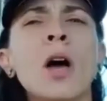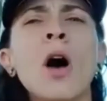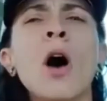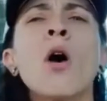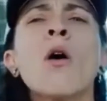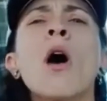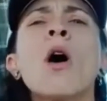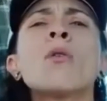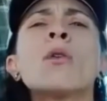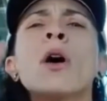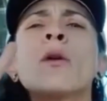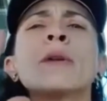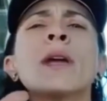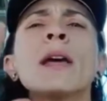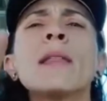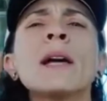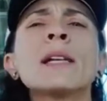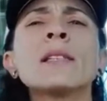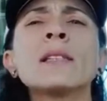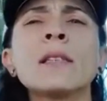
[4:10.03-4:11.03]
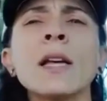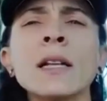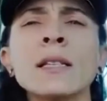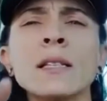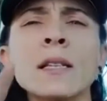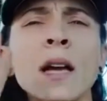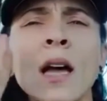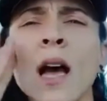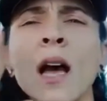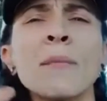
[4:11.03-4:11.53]
Oh, yeah, that's,
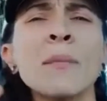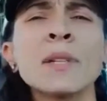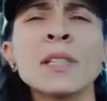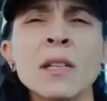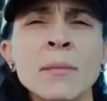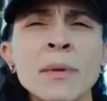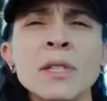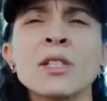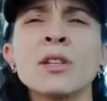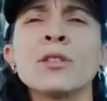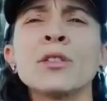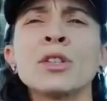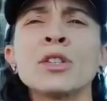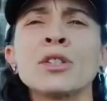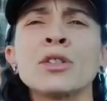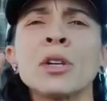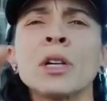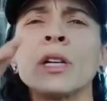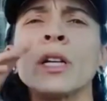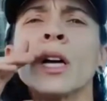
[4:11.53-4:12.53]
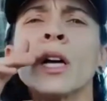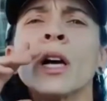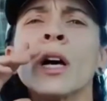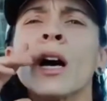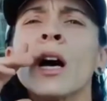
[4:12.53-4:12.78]
I must have misunderstood.